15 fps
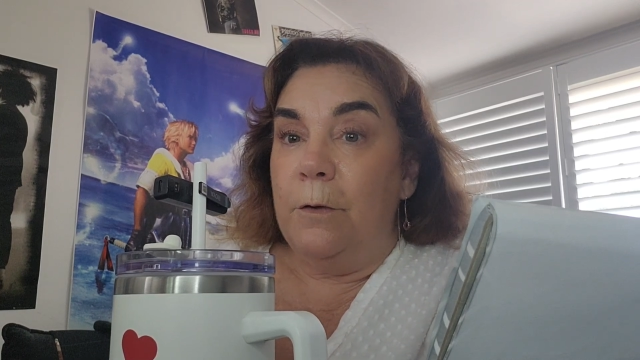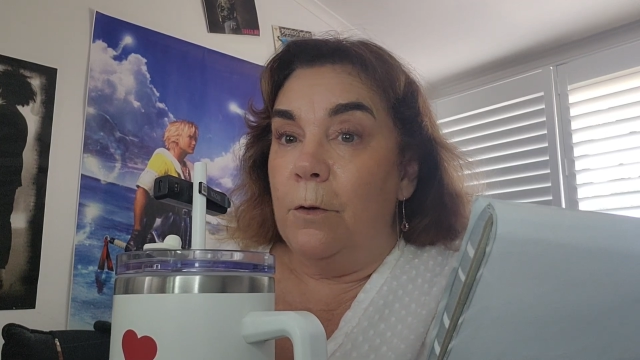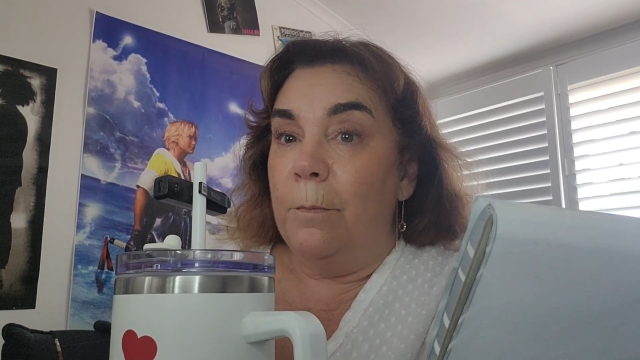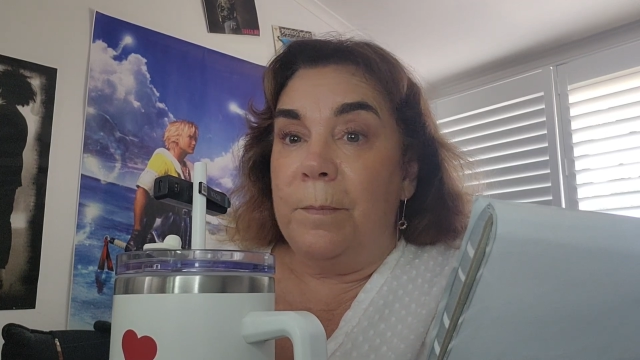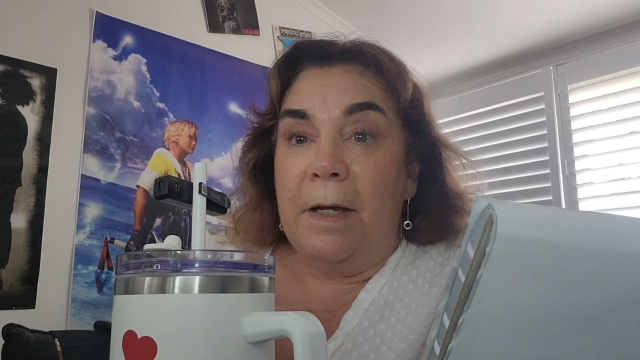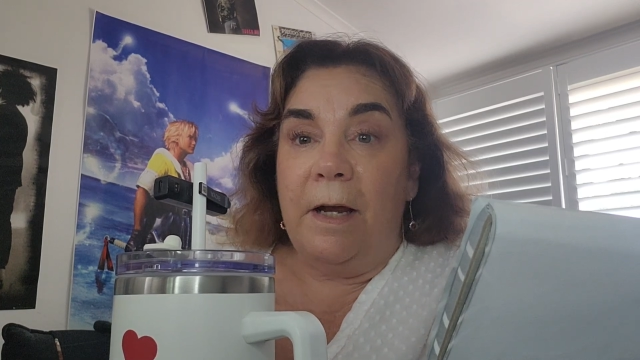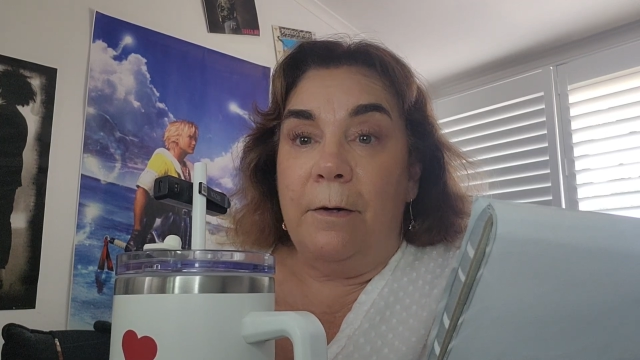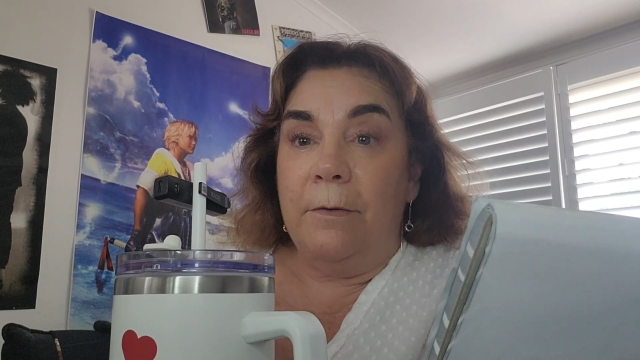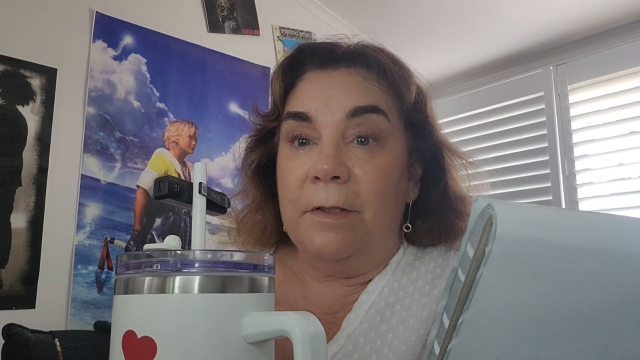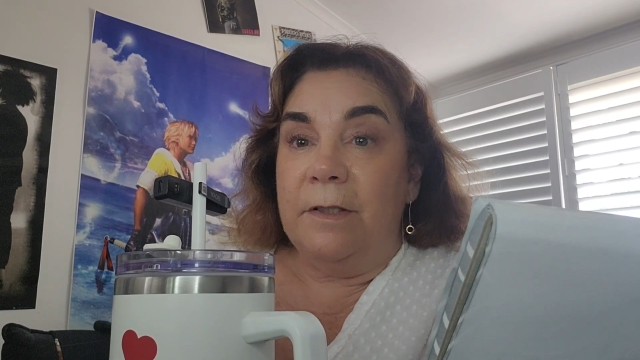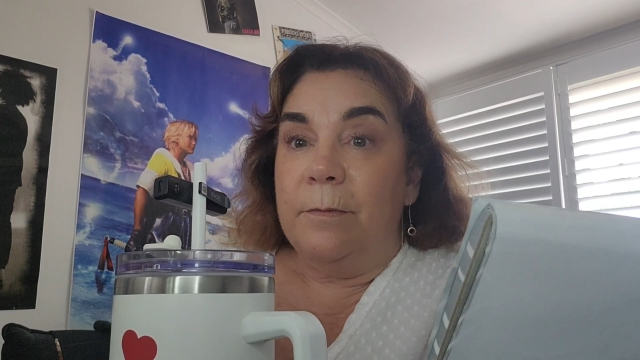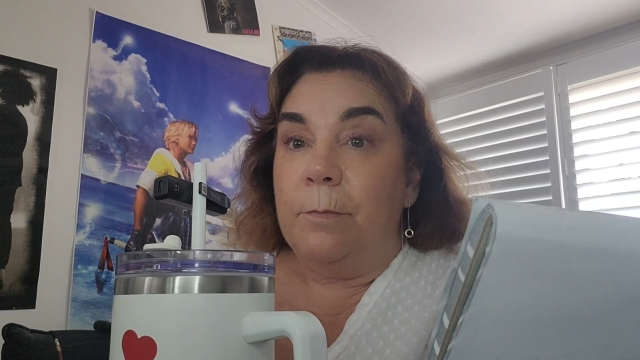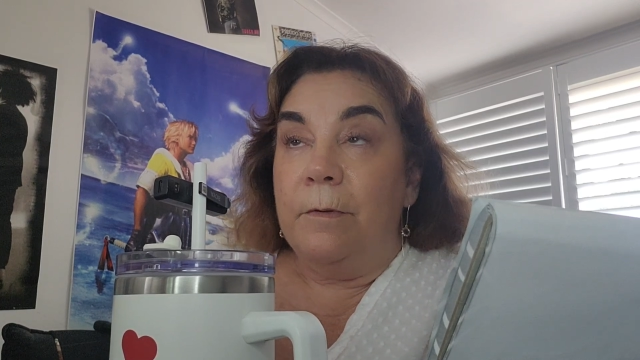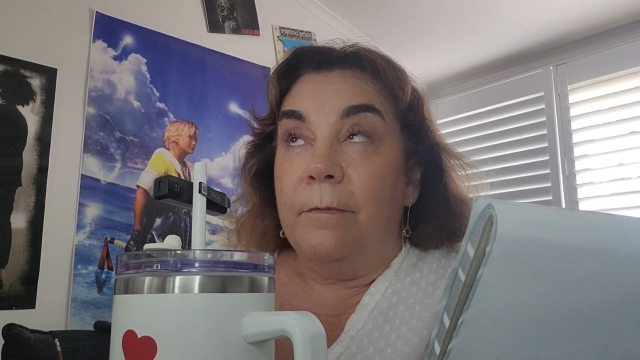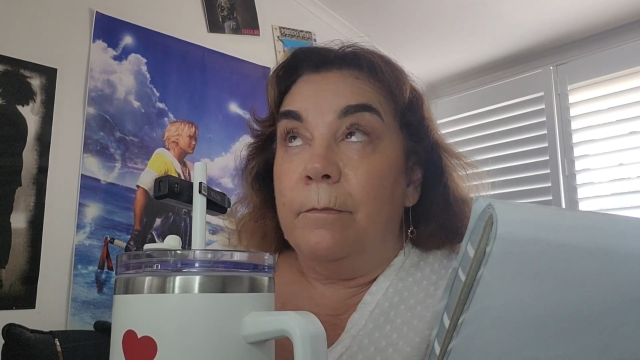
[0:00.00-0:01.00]
your
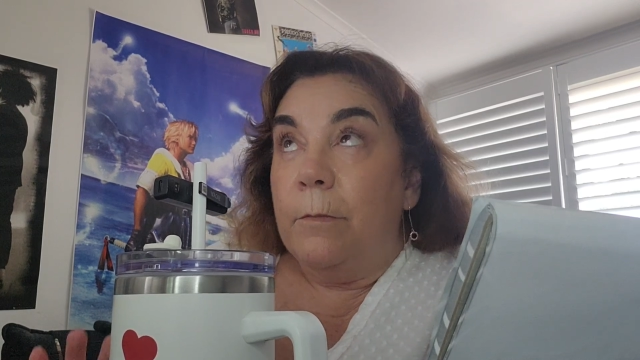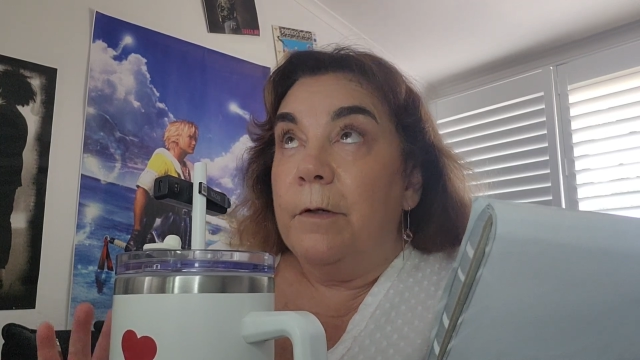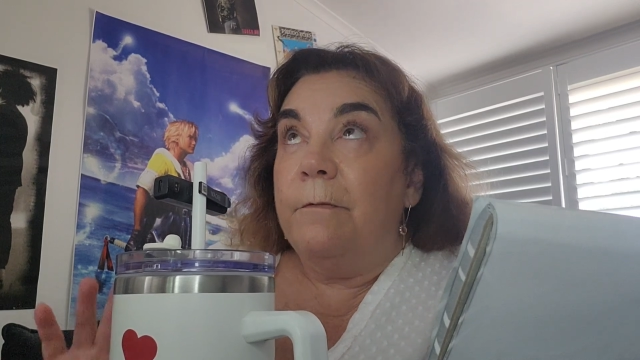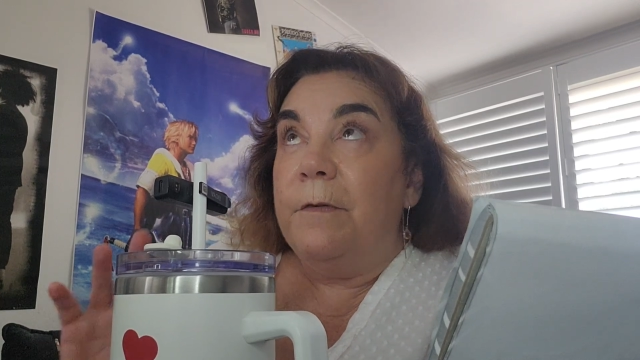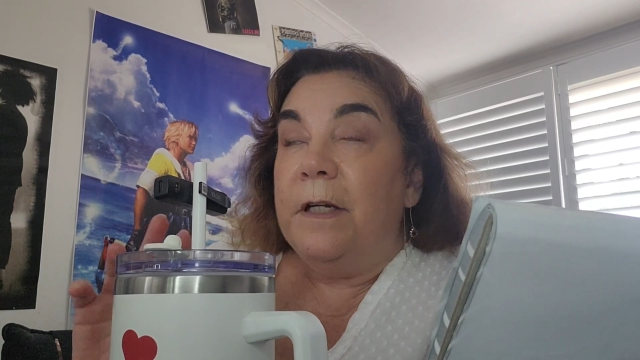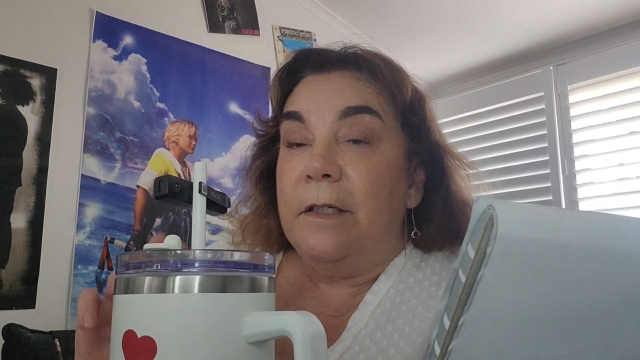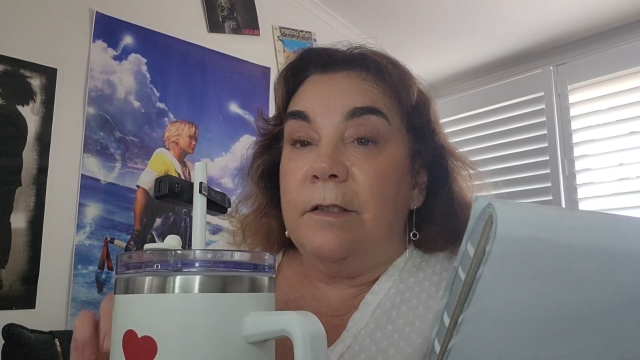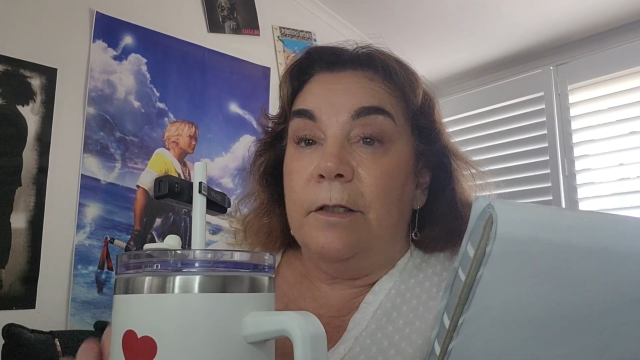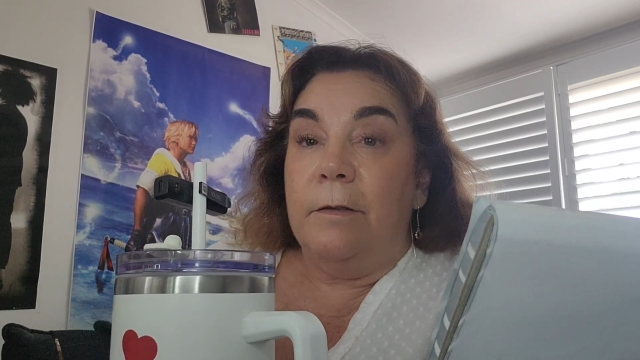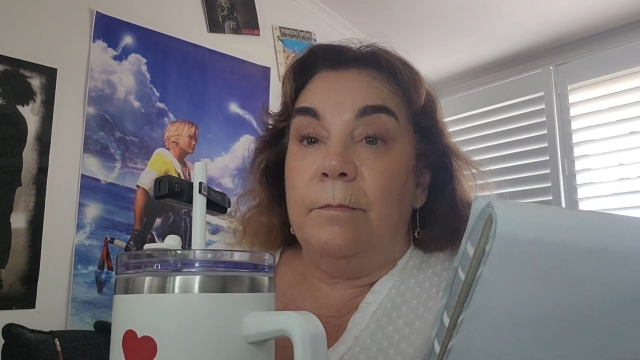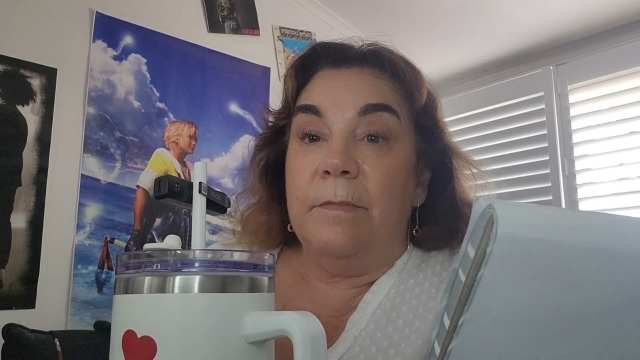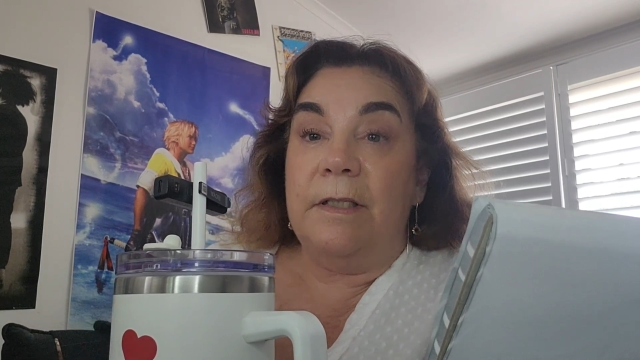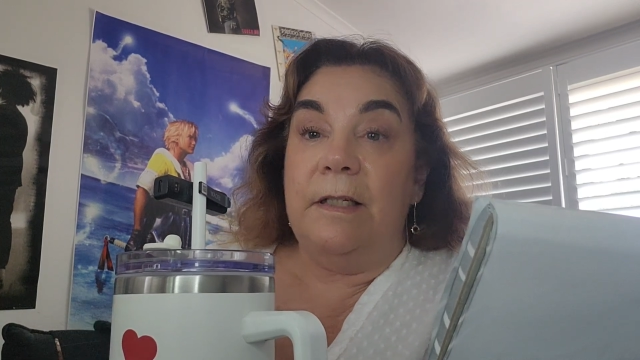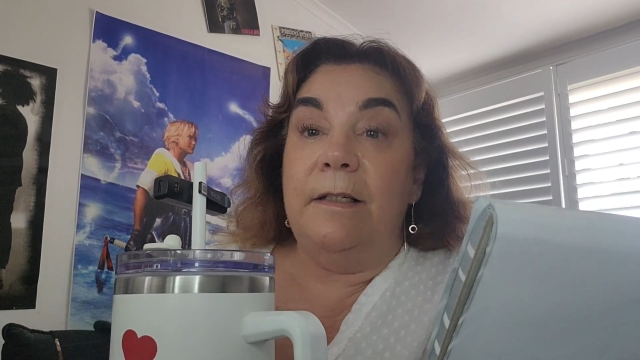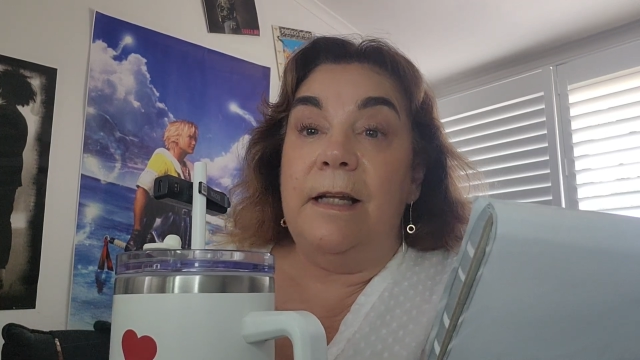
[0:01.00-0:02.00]
parents were
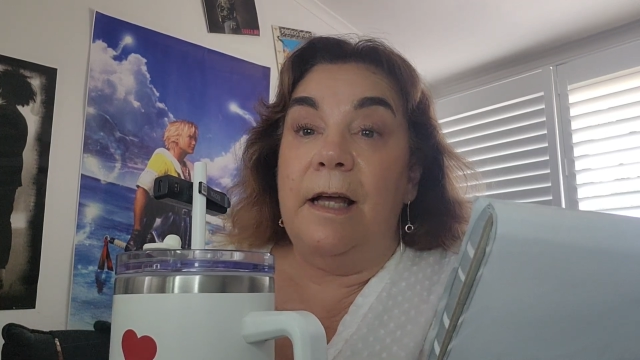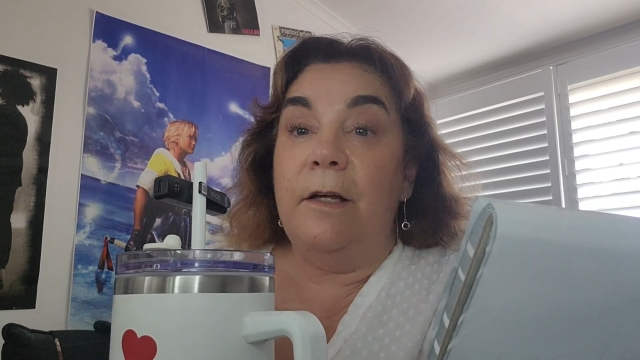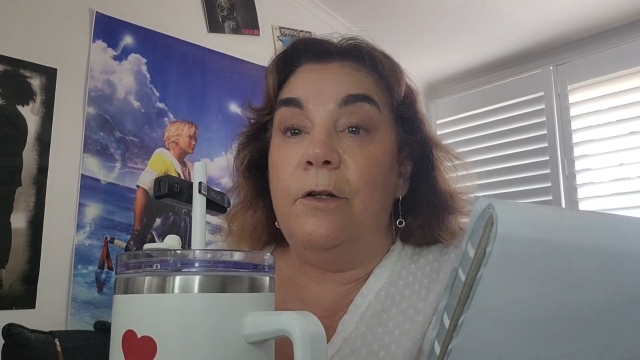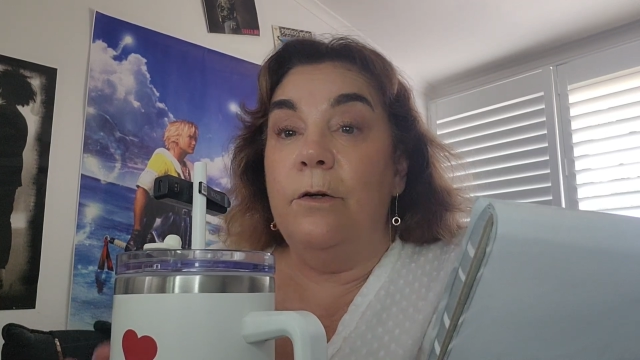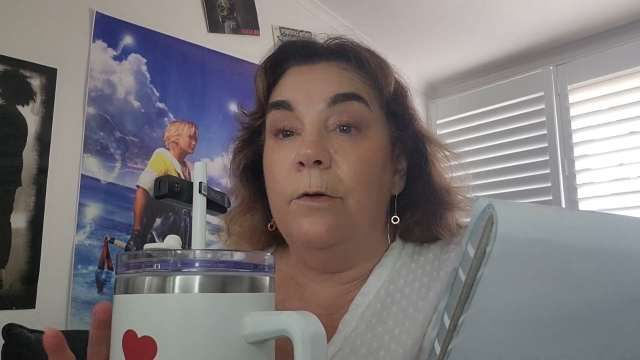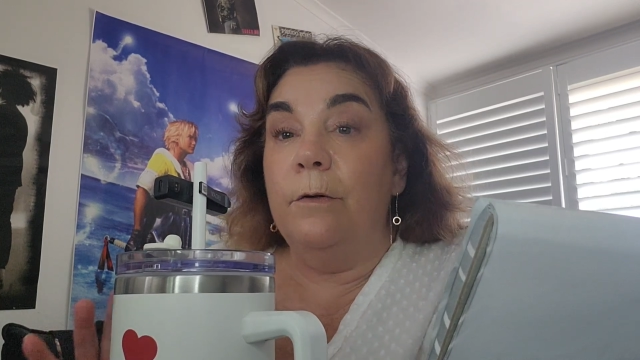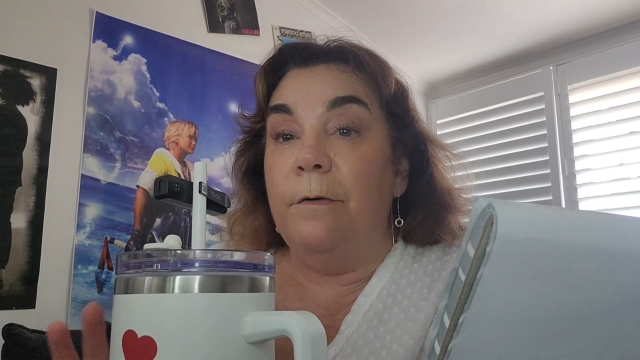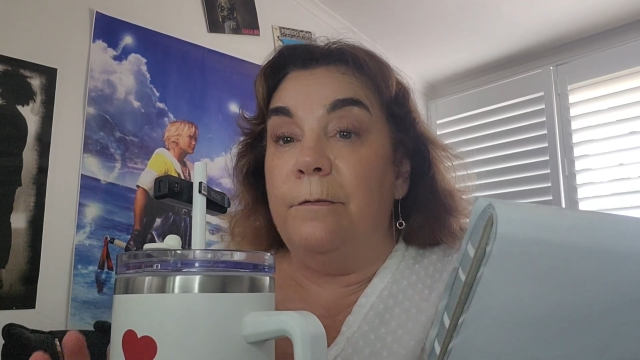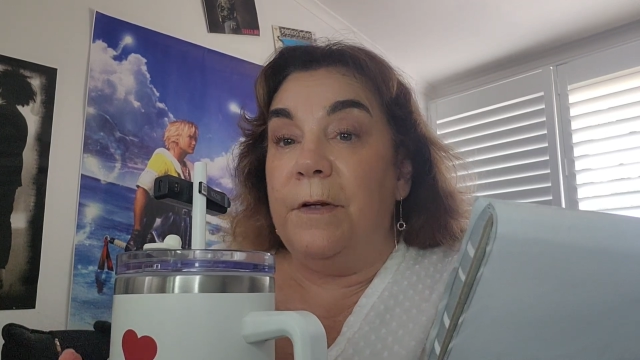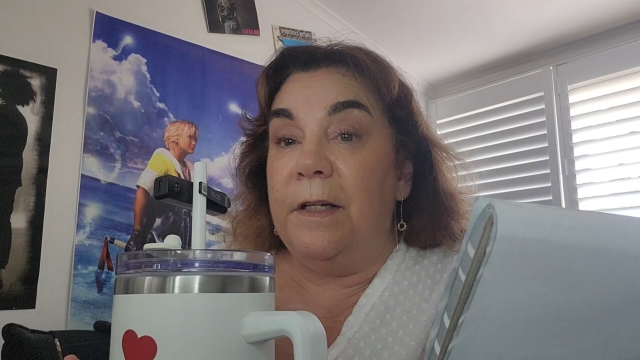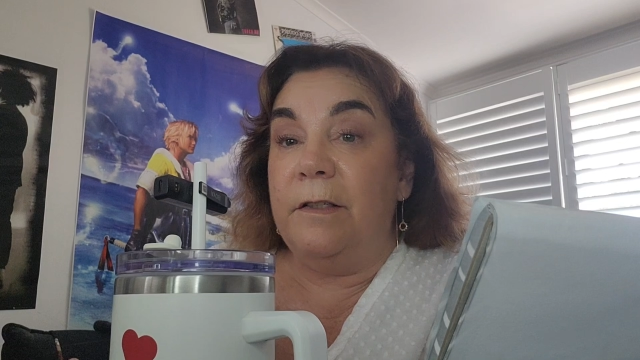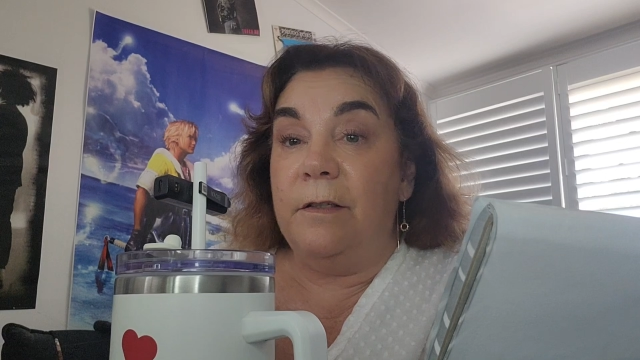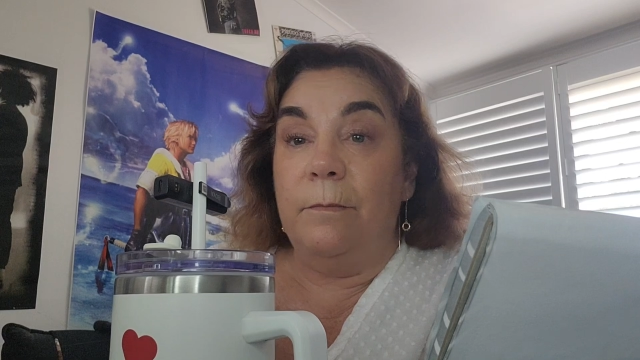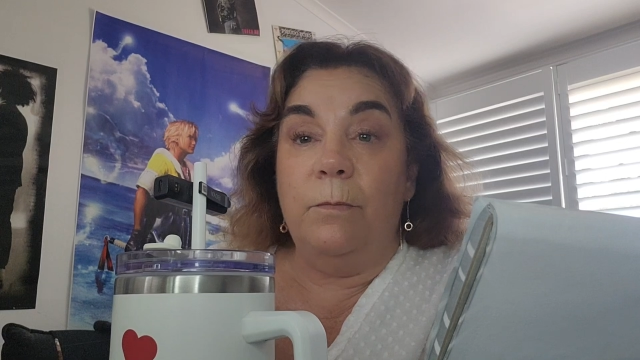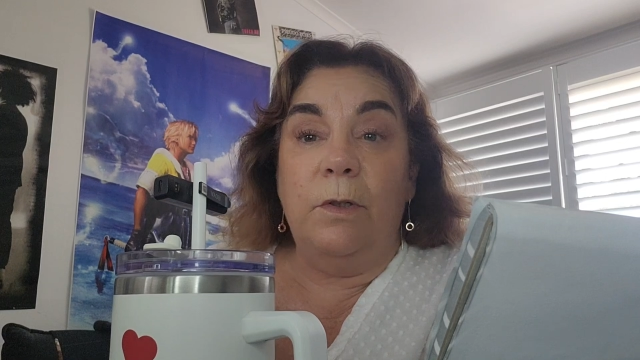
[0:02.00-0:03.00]
victims and now you're a victim,